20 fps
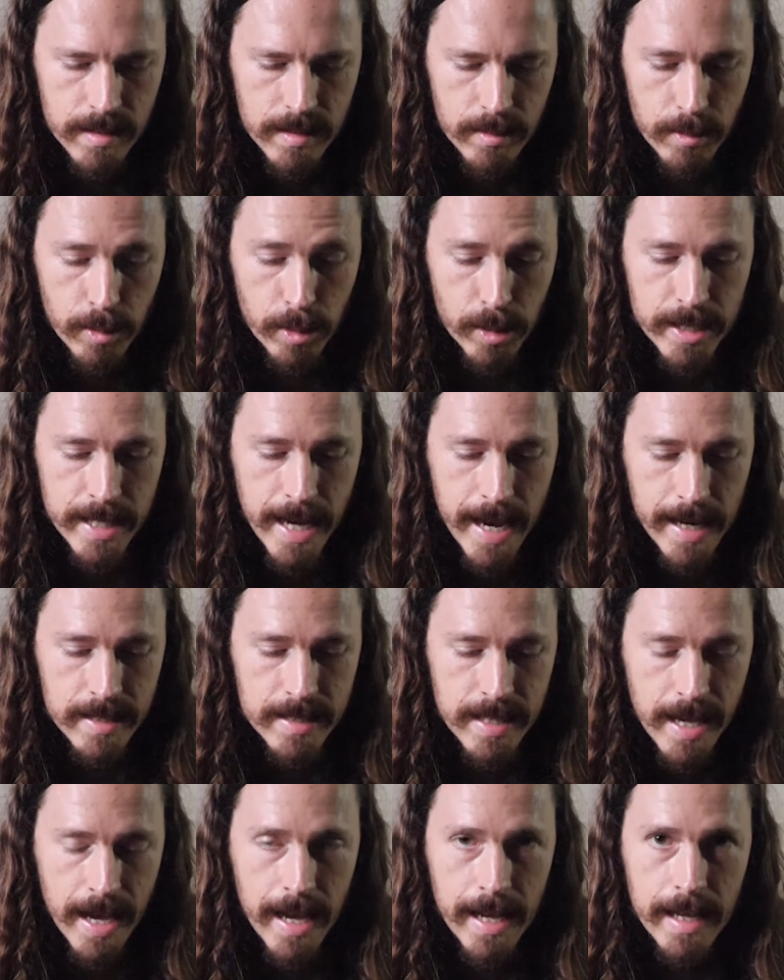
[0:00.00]
or
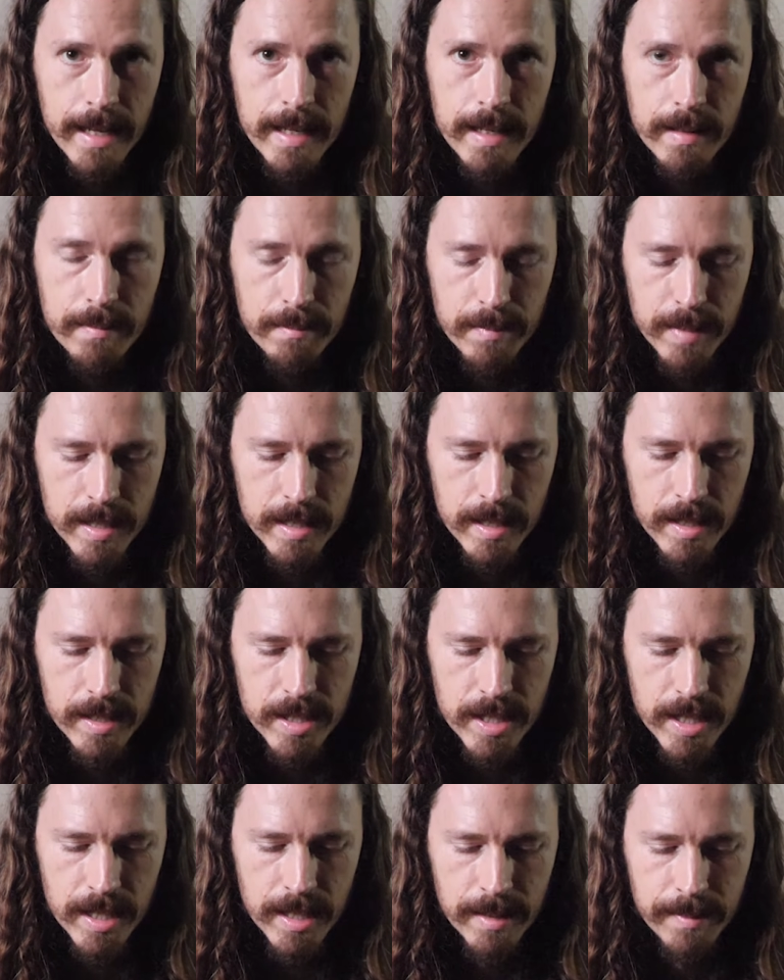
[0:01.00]
cacti, because
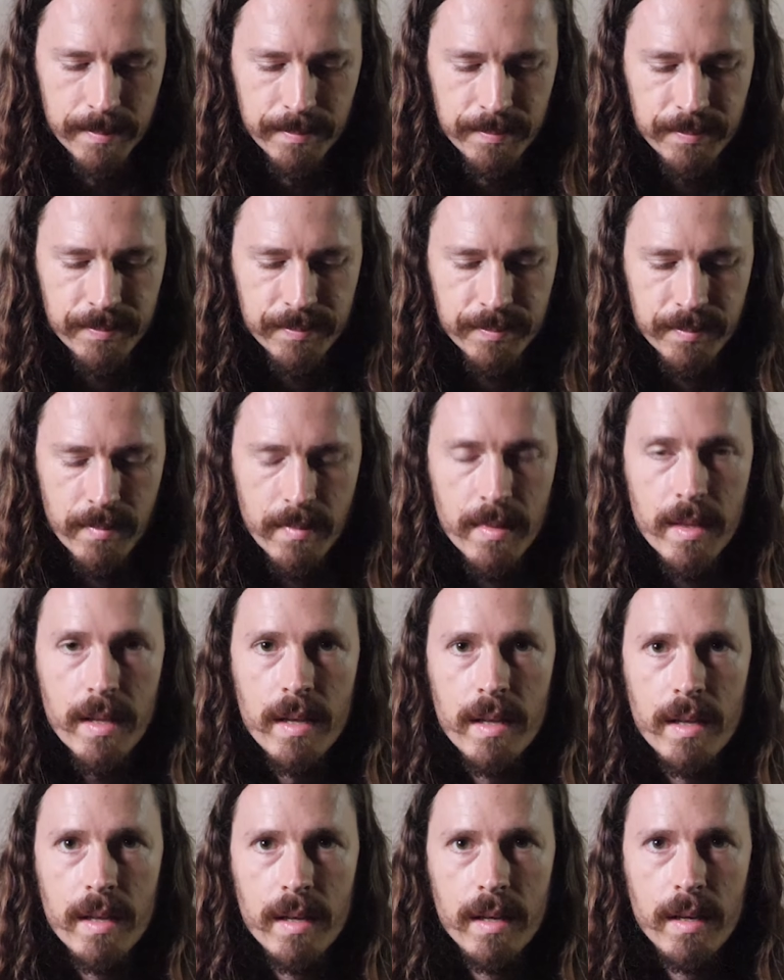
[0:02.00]

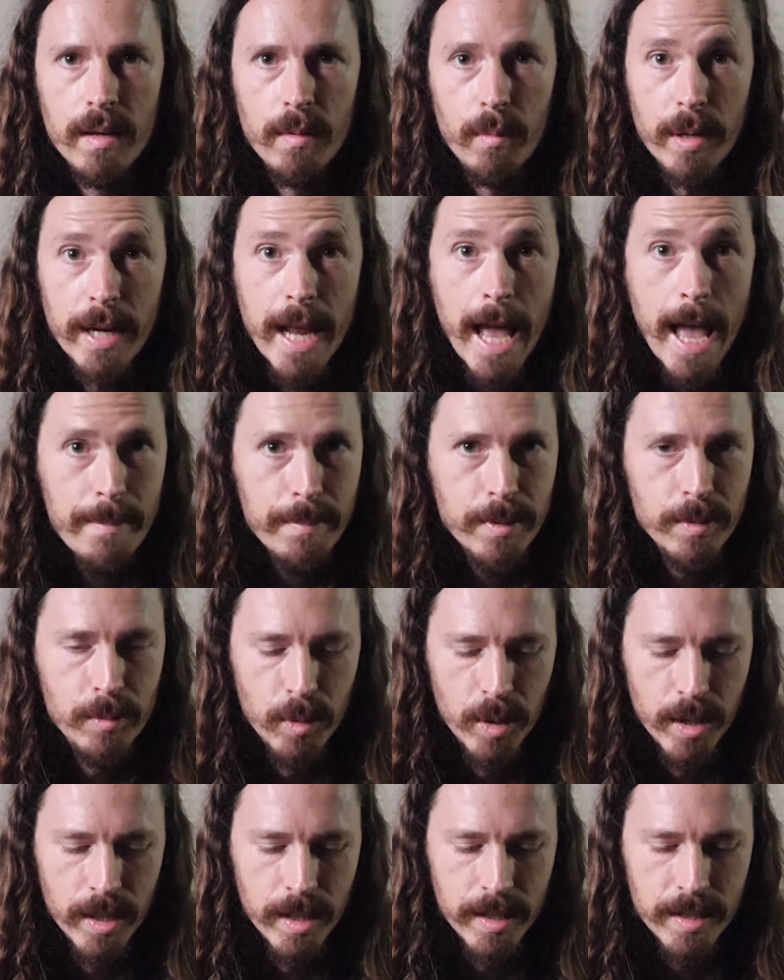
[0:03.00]
what happened
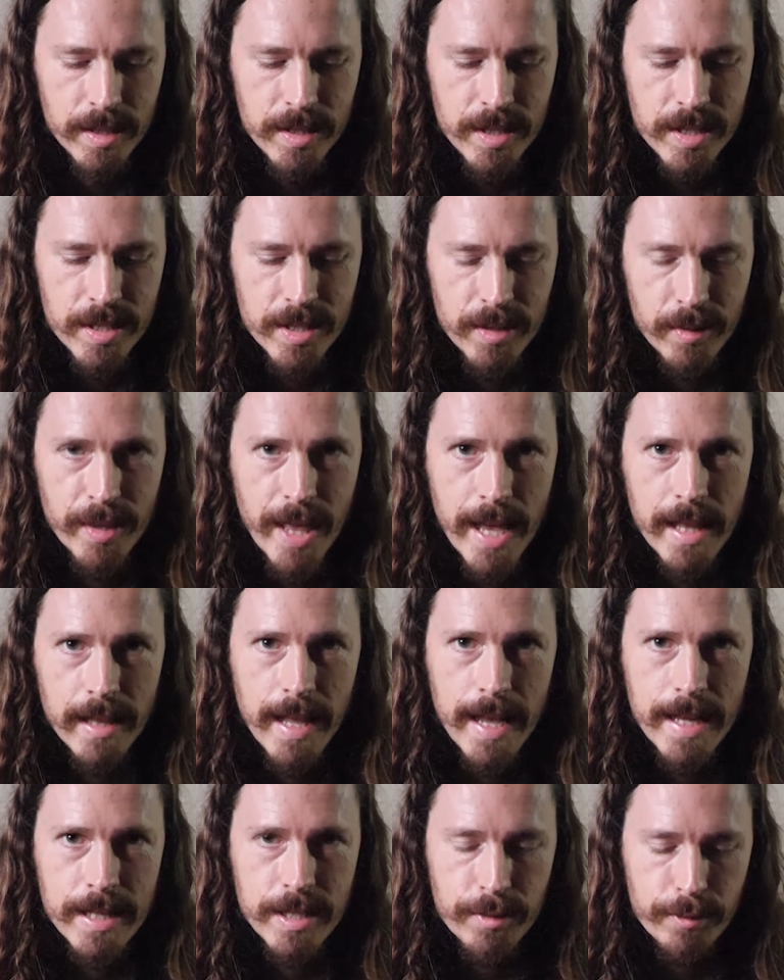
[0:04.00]
was, during that
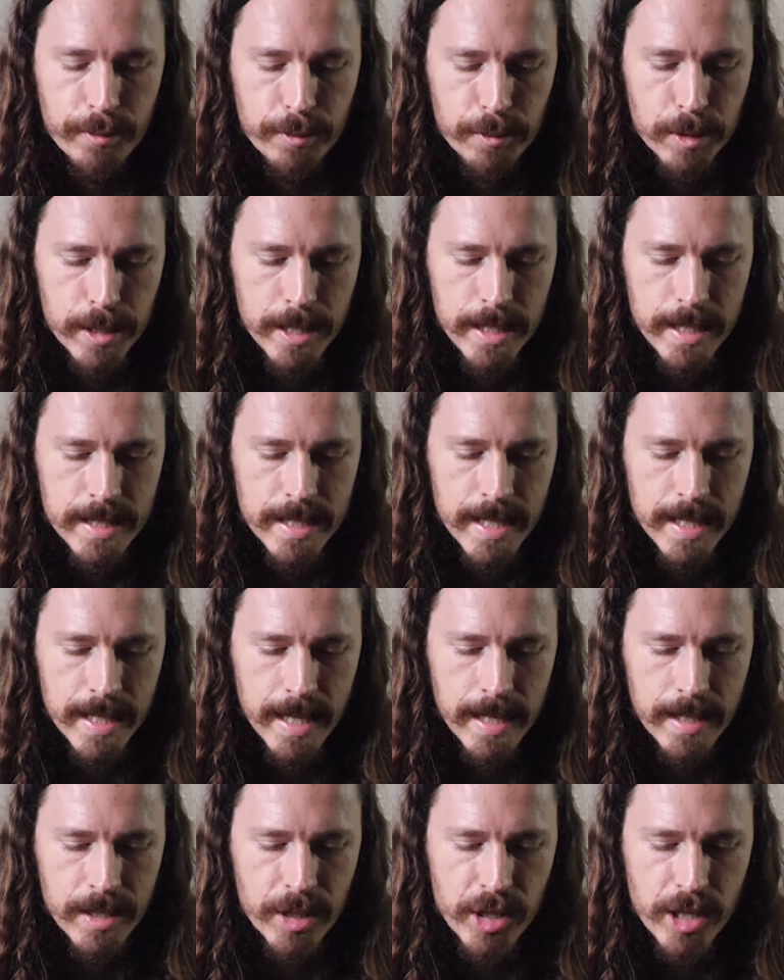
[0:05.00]
last freeze, I
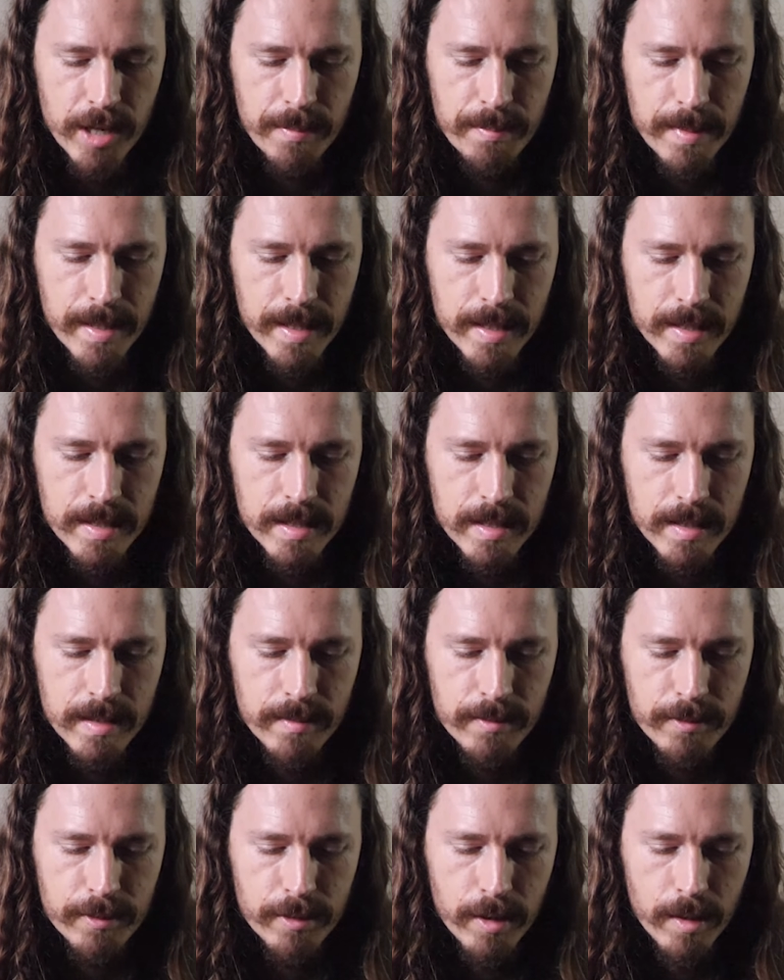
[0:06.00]
got a shipment
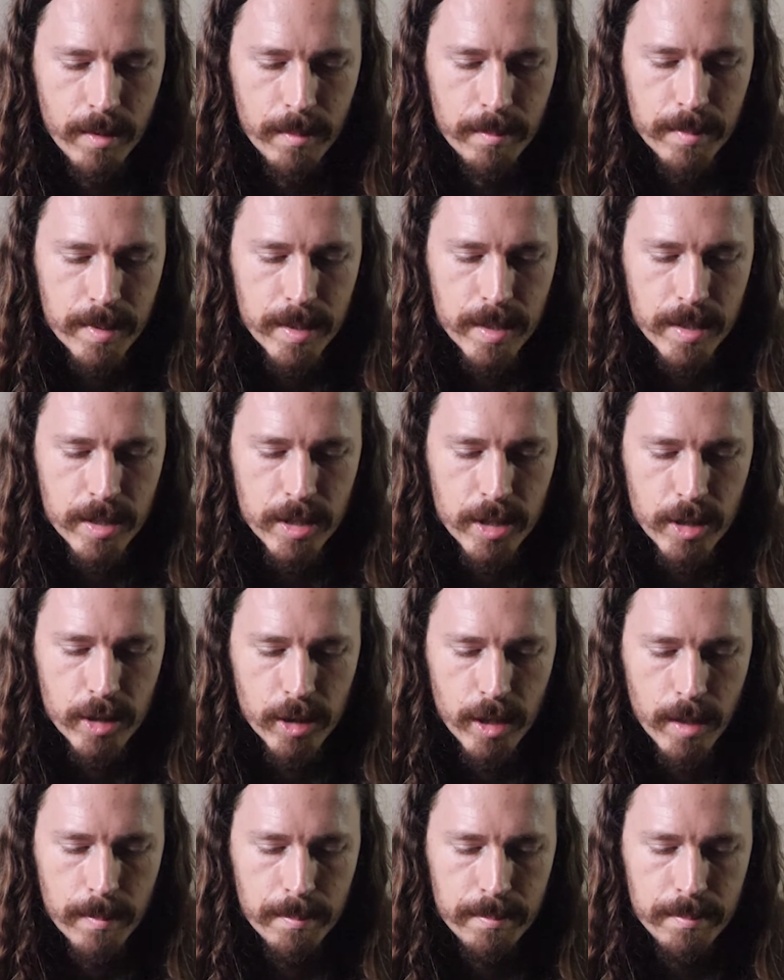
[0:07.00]
from
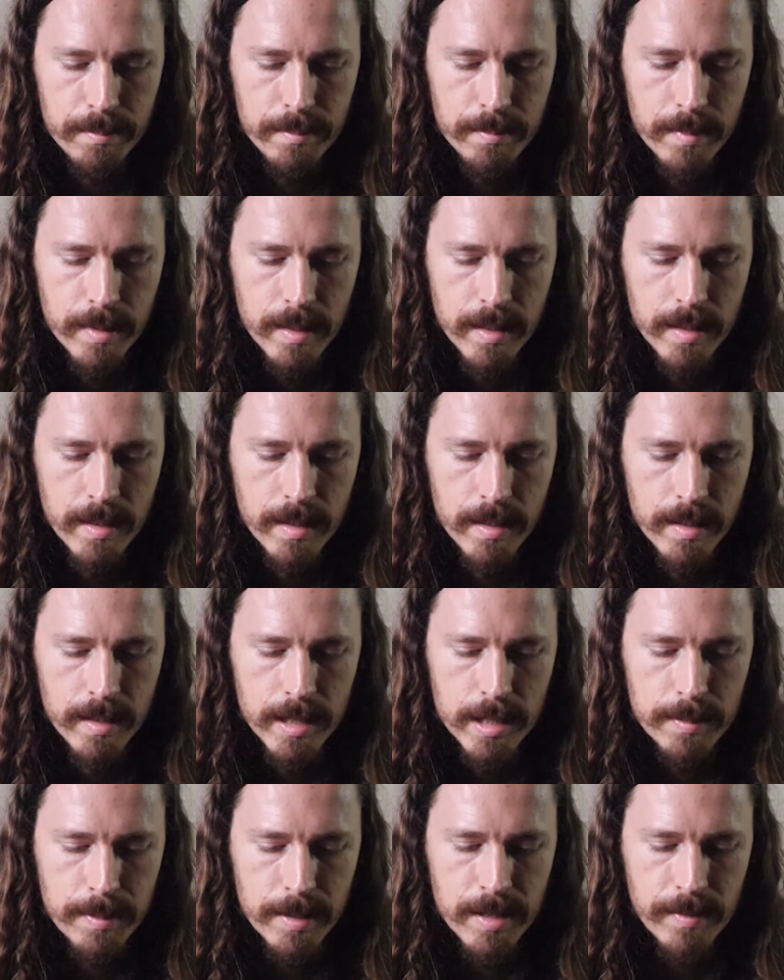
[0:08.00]
Europe,
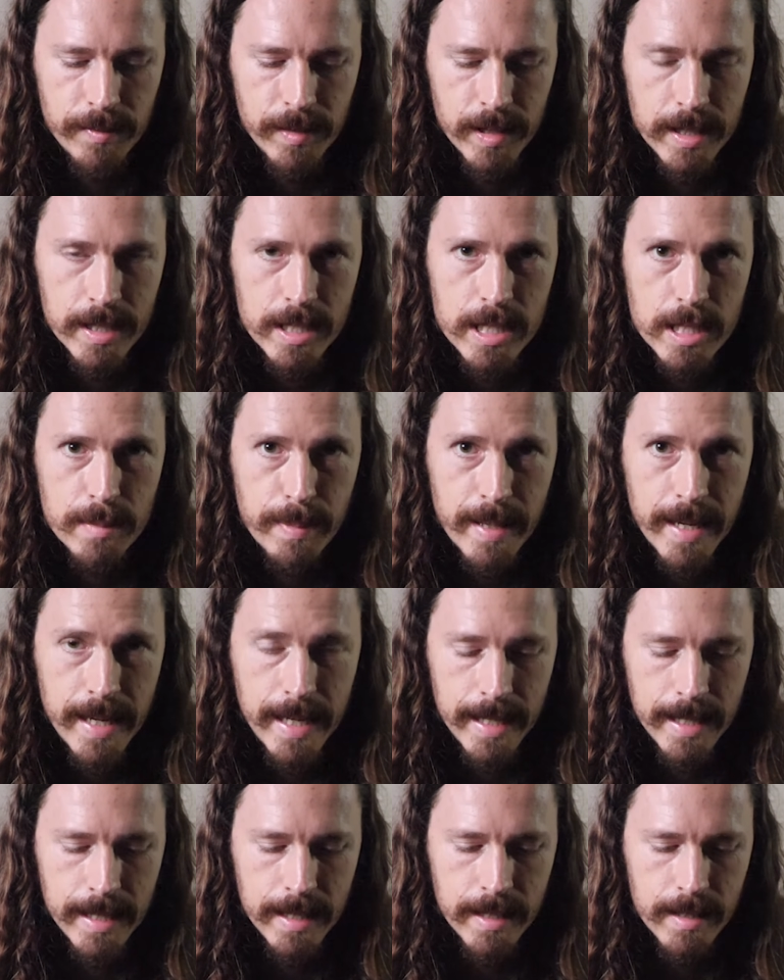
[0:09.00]
specifically
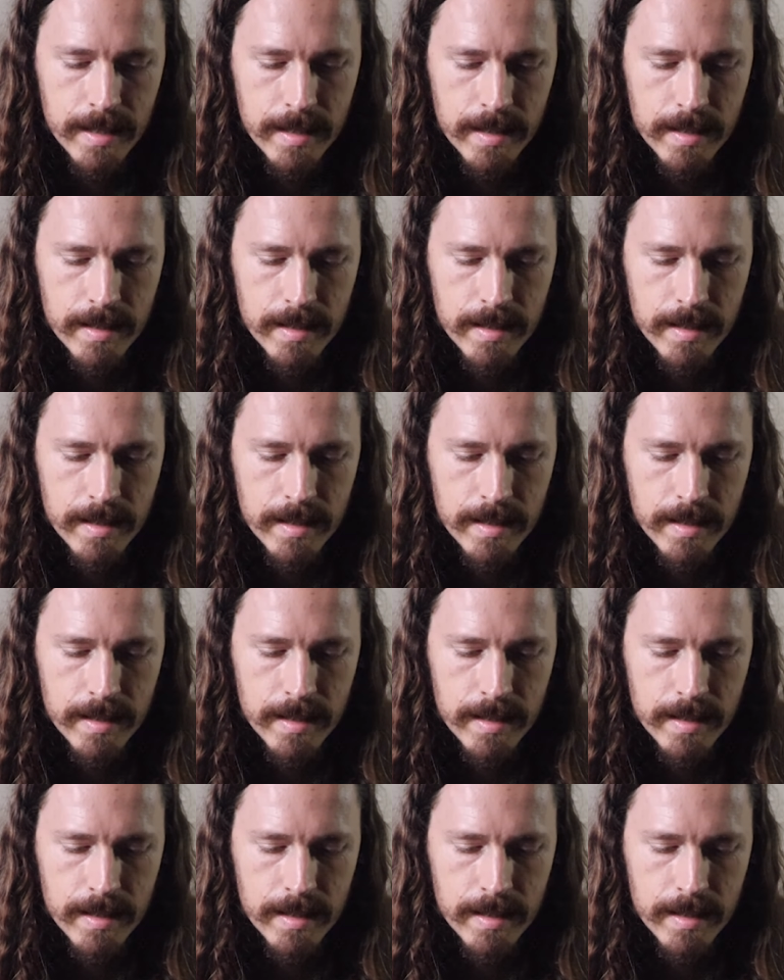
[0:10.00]
Spain,